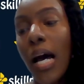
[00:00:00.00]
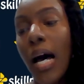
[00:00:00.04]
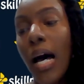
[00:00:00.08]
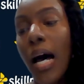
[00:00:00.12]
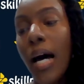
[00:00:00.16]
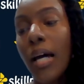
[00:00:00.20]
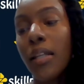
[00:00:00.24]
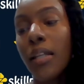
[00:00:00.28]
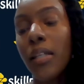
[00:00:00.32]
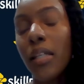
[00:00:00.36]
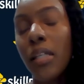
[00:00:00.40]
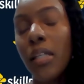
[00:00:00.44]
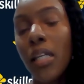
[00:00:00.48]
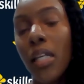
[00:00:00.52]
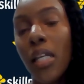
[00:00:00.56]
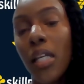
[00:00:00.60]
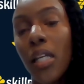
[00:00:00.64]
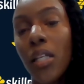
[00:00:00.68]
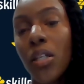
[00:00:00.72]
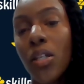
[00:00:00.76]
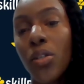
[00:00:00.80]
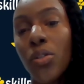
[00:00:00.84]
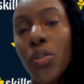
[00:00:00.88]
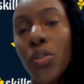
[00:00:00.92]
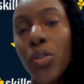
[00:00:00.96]
and the
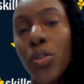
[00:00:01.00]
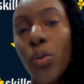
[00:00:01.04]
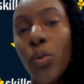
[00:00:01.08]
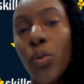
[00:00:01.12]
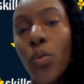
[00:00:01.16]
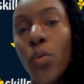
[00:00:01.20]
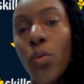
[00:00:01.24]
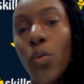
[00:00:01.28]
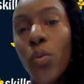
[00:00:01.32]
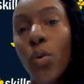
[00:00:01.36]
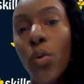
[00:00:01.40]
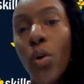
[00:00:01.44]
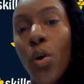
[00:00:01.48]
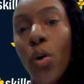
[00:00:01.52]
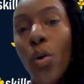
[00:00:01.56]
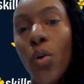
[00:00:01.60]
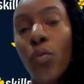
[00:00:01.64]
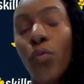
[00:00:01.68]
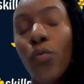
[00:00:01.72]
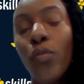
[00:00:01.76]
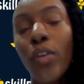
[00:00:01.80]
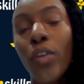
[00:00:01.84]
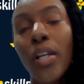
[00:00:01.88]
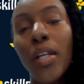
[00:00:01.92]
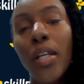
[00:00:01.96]
need to
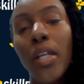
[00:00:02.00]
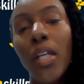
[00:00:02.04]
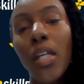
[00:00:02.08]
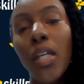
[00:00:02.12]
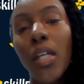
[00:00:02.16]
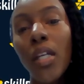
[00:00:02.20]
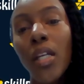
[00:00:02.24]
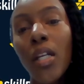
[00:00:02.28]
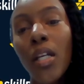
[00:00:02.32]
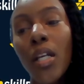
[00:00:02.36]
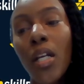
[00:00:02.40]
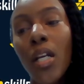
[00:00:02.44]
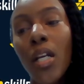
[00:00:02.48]
really